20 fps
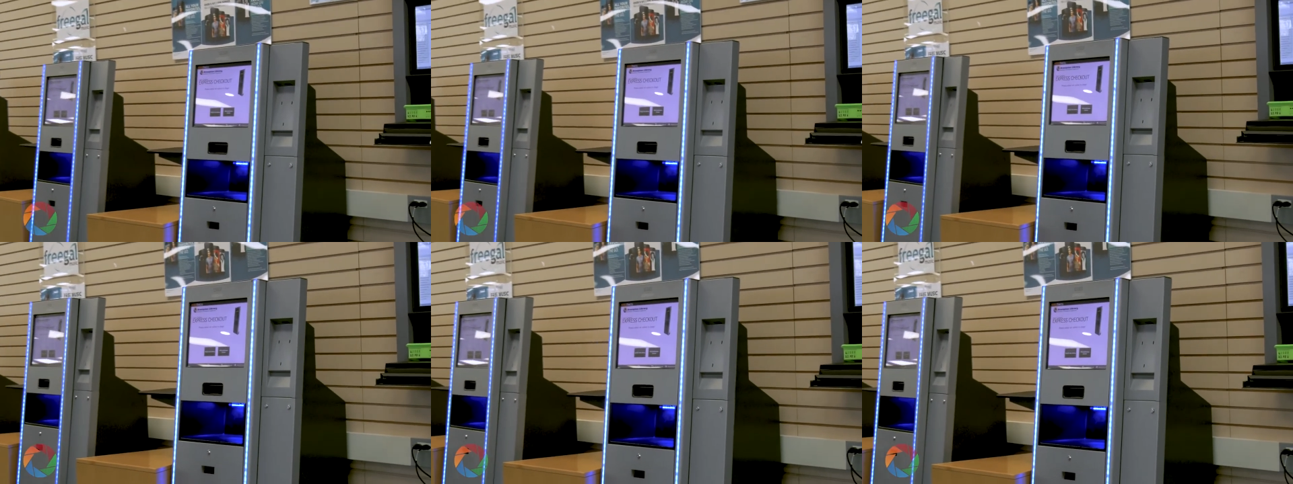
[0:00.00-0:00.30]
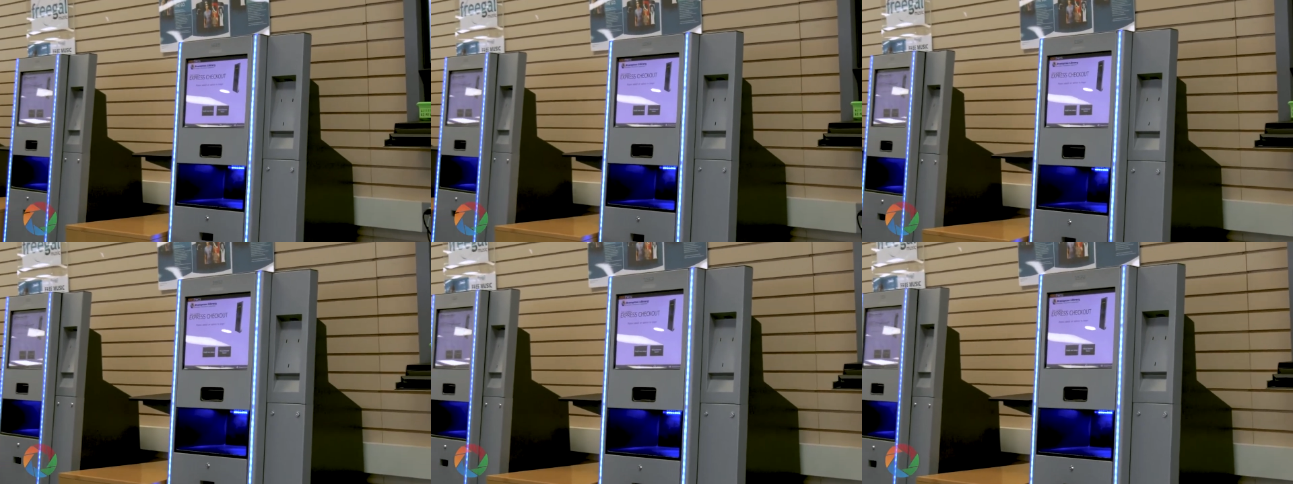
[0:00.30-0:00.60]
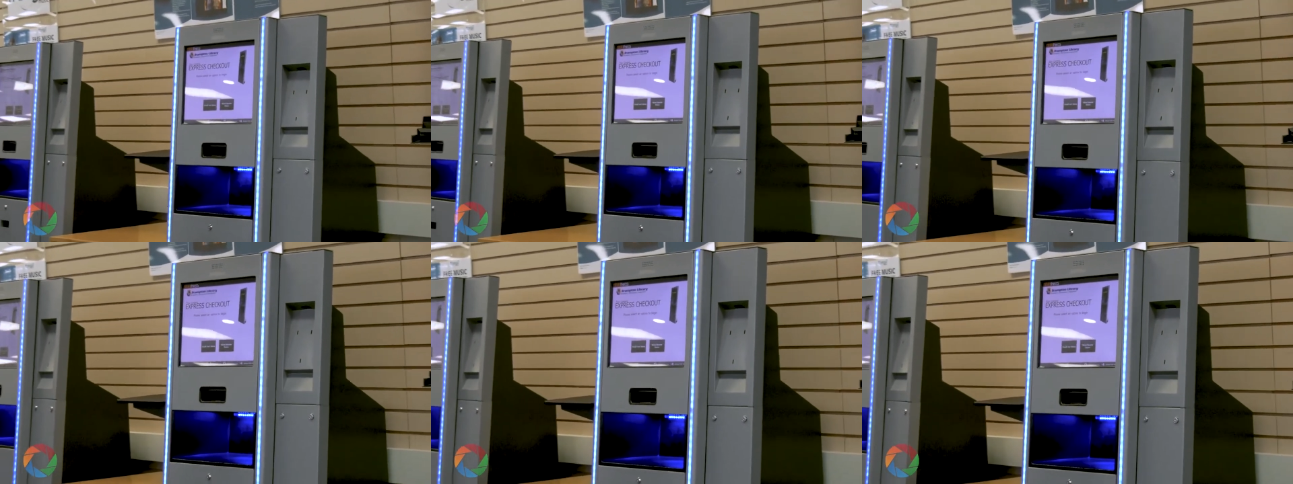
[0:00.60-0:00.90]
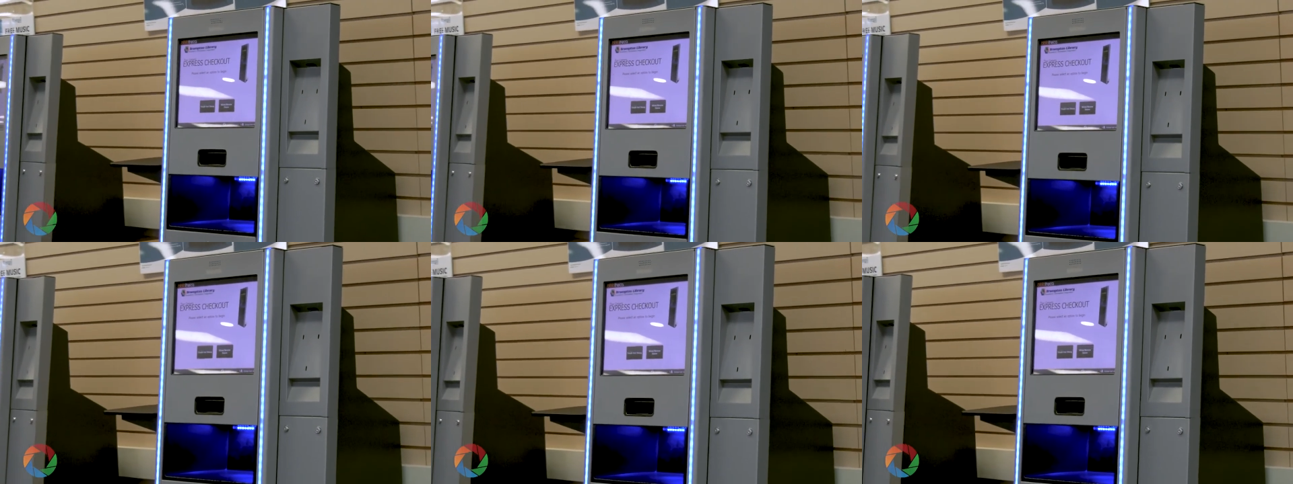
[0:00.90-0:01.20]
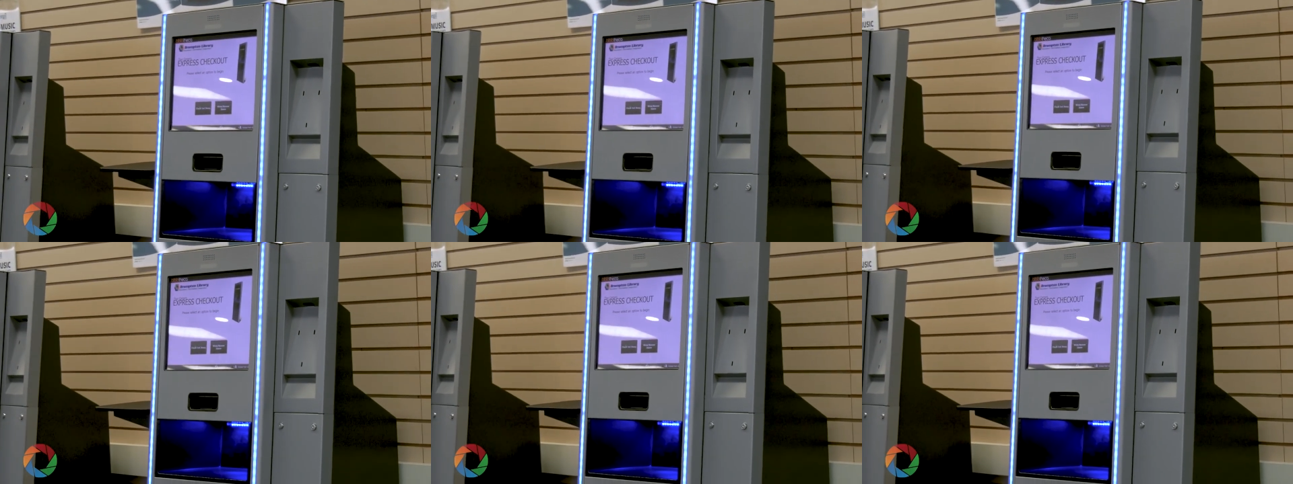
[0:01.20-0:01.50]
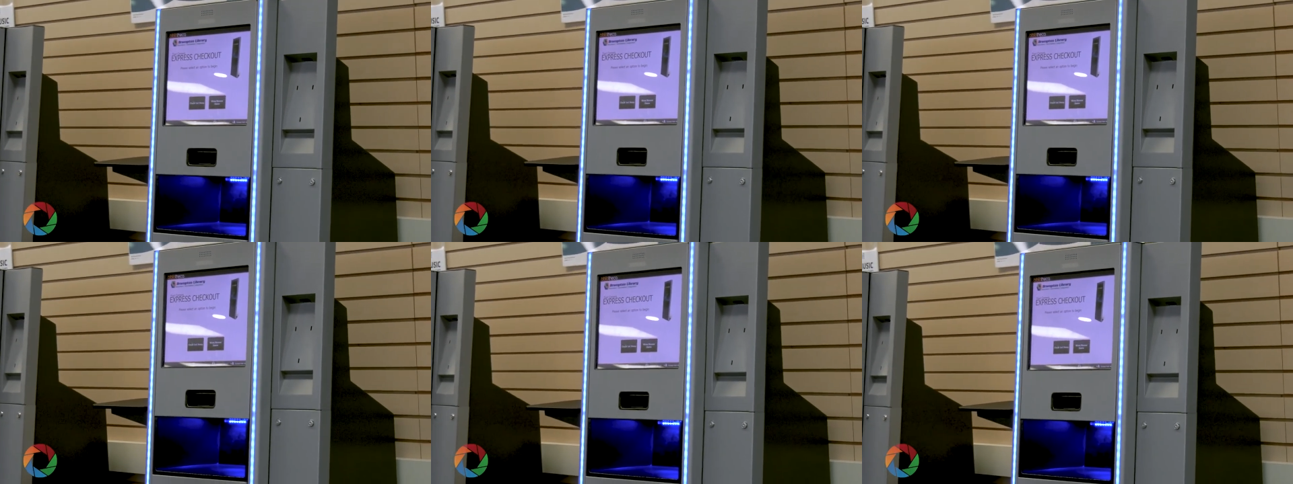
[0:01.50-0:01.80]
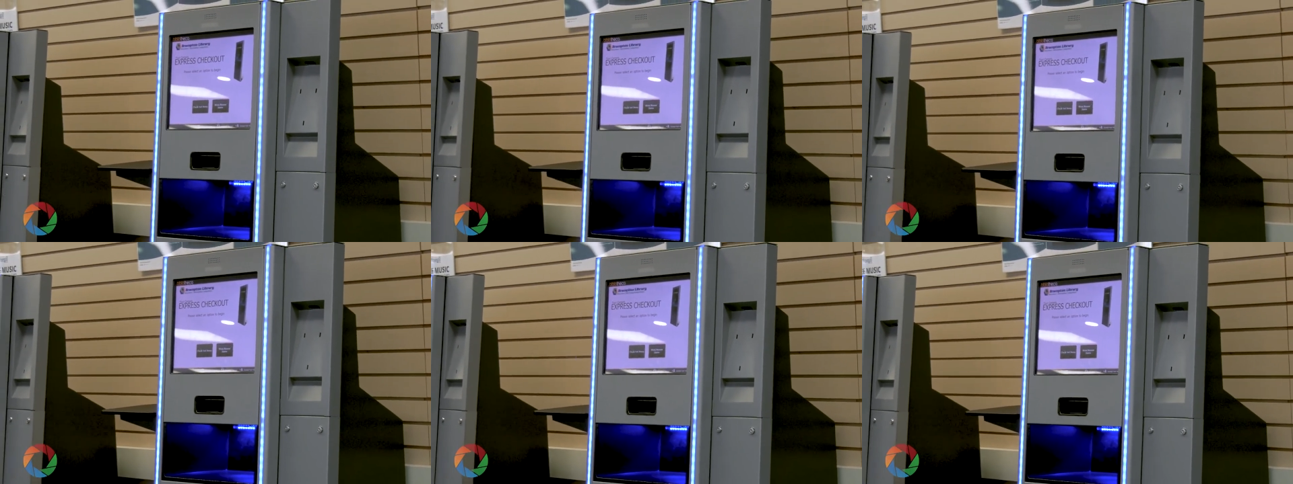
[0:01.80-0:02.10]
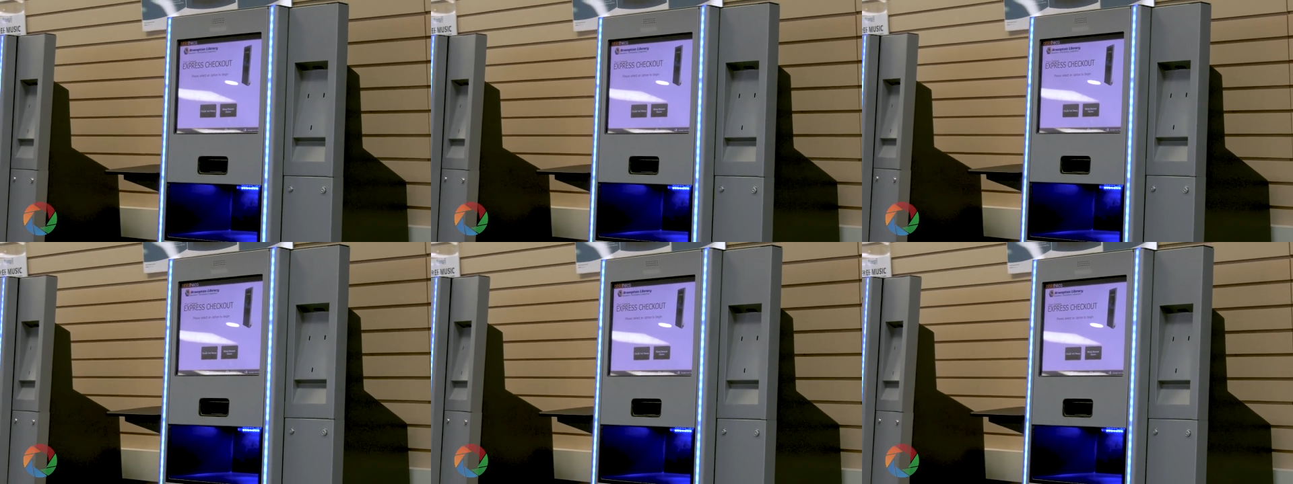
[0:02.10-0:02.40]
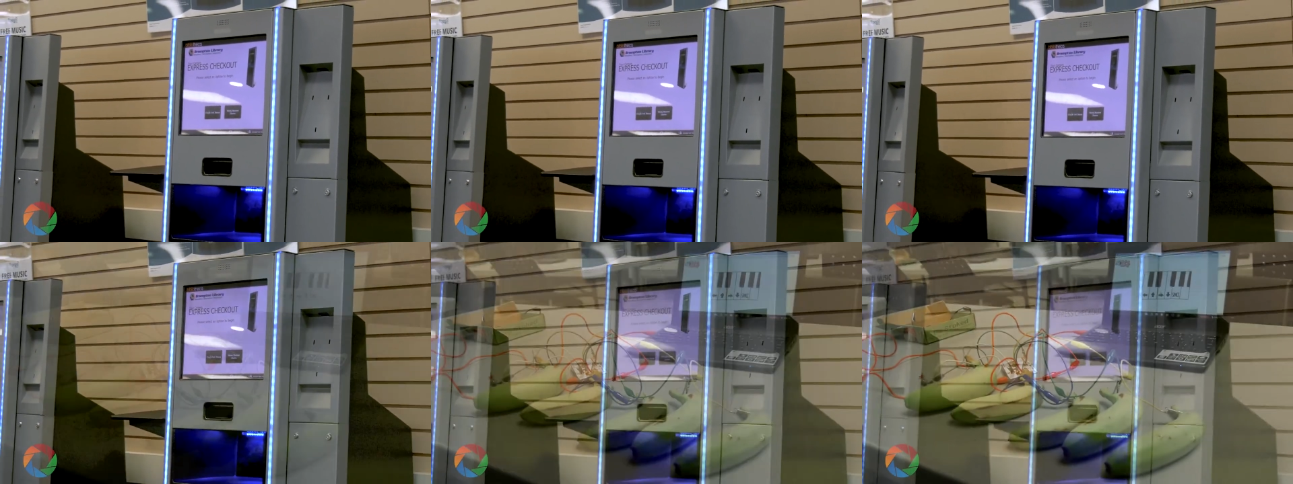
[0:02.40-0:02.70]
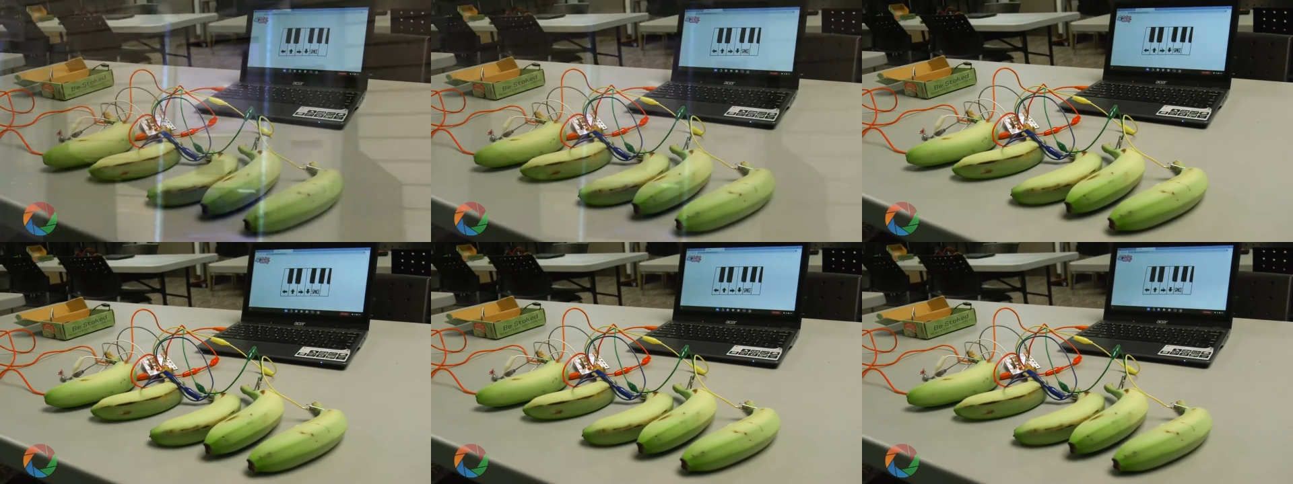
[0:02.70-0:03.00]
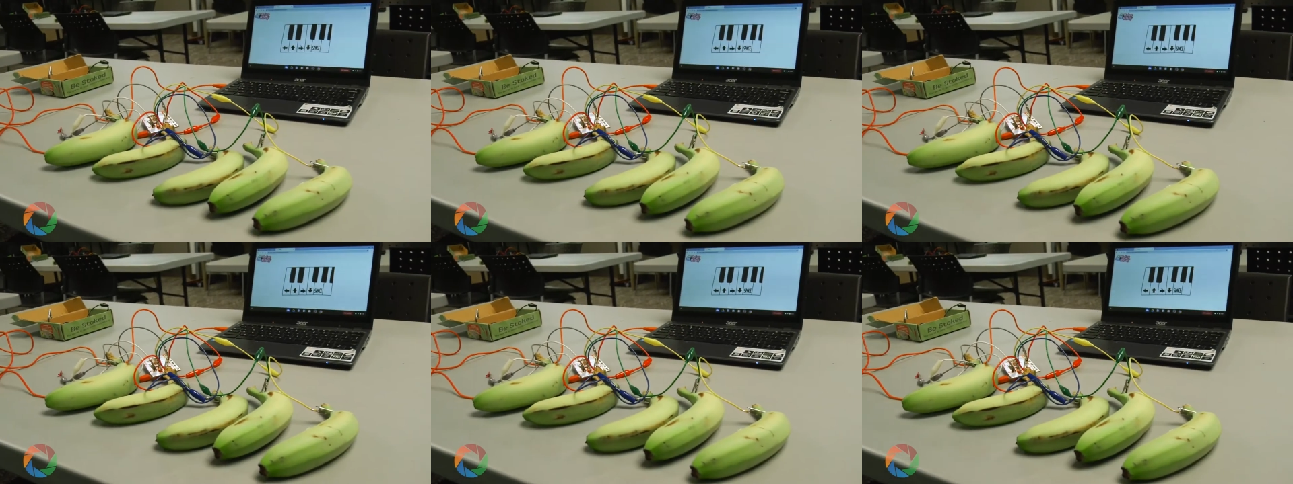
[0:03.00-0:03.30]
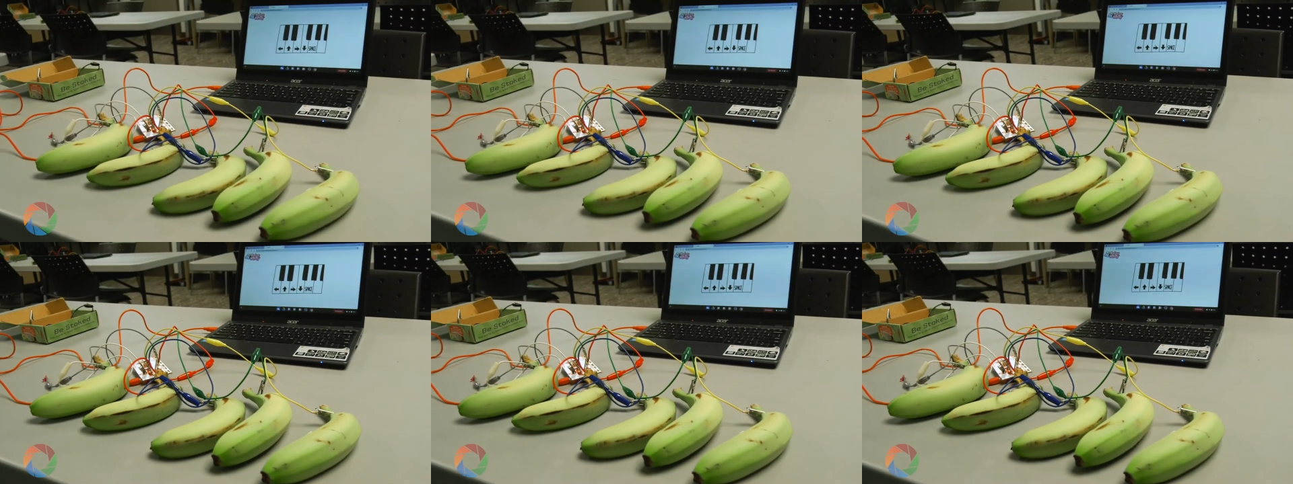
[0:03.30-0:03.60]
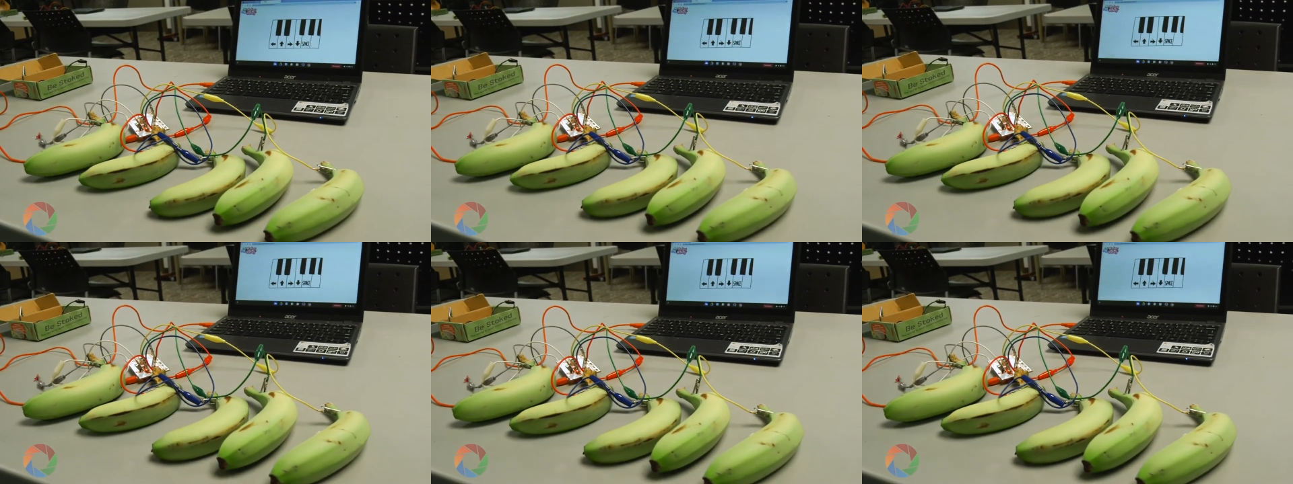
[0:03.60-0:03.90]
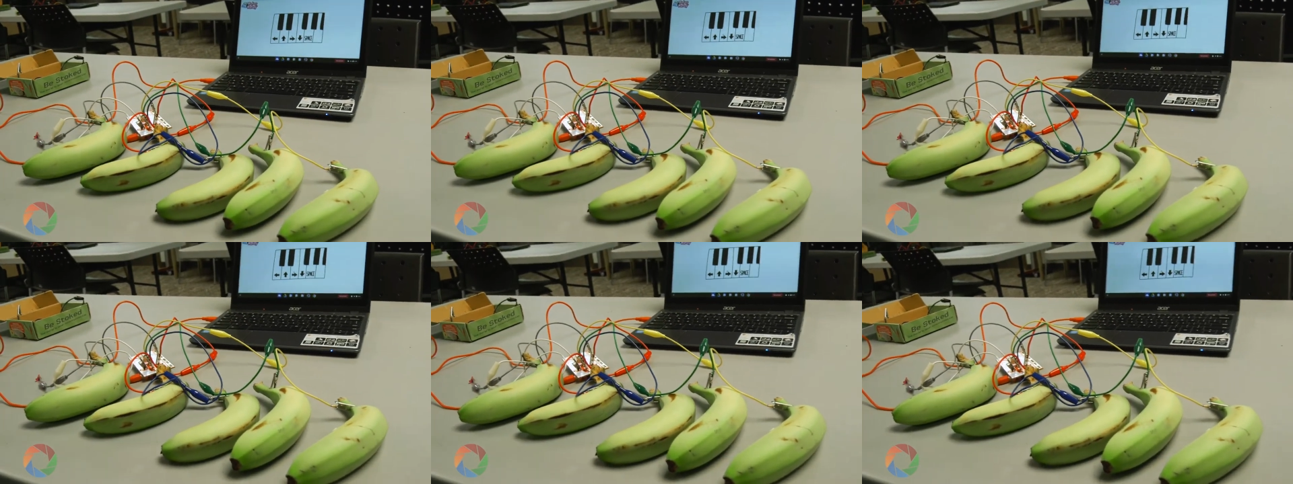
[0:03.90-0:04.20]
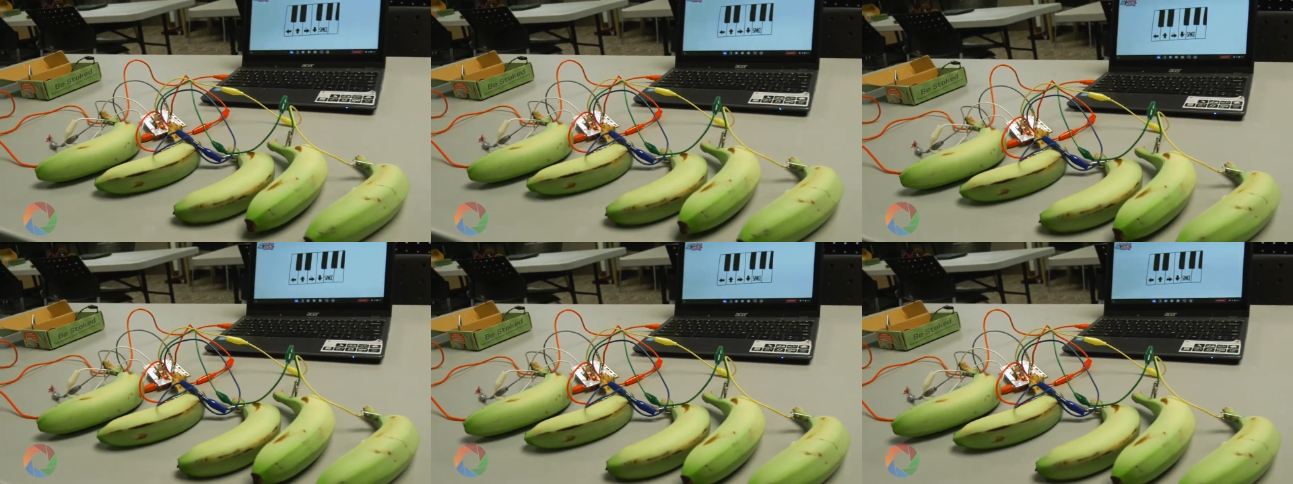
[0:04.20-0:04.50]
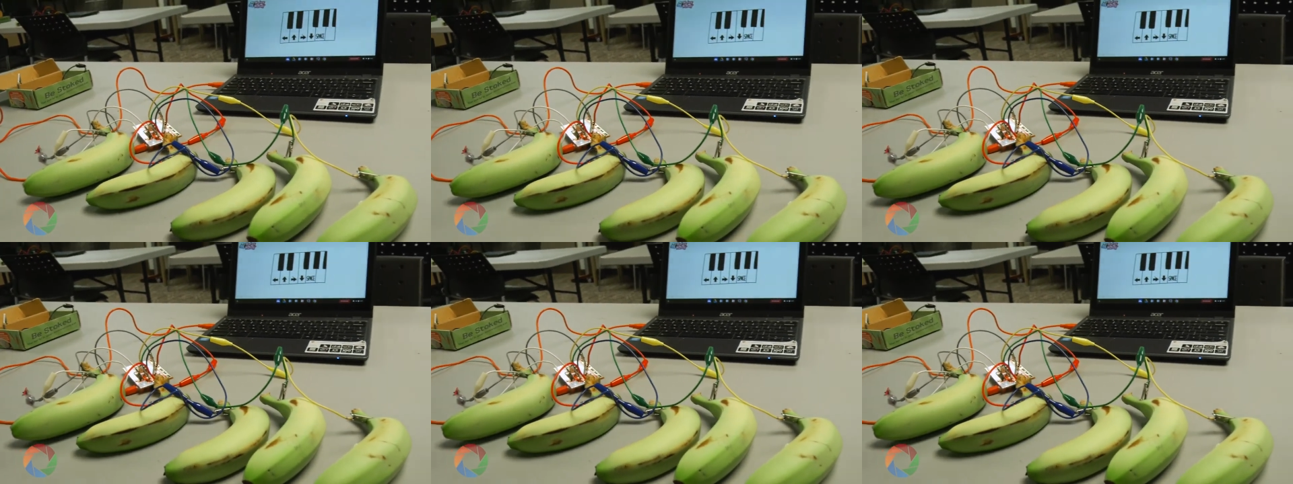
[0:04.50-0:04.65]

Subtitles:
Nobody's mouth can be seen.